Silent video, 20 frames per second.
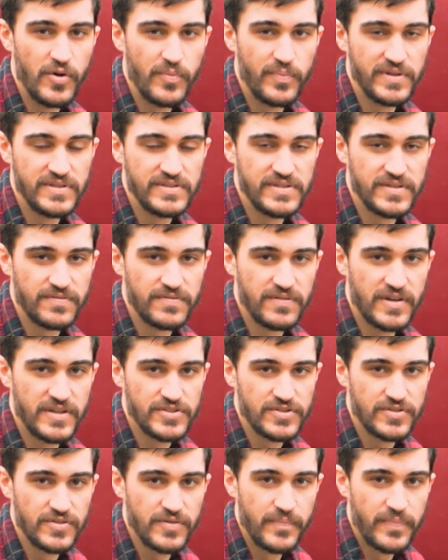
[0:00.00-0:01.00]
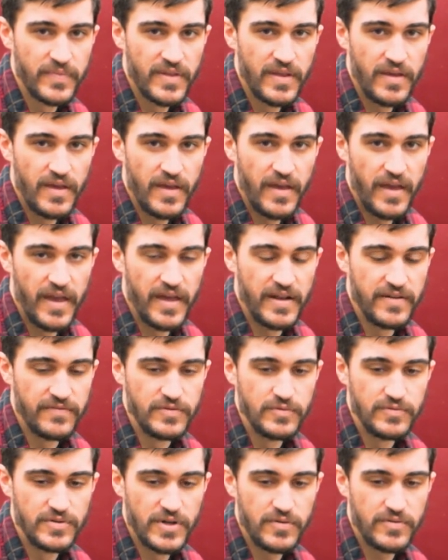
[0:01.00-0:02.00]
open differential. And if
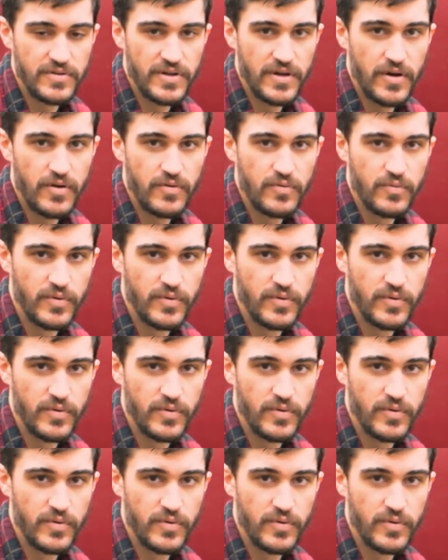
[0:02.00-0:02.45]
you don't know,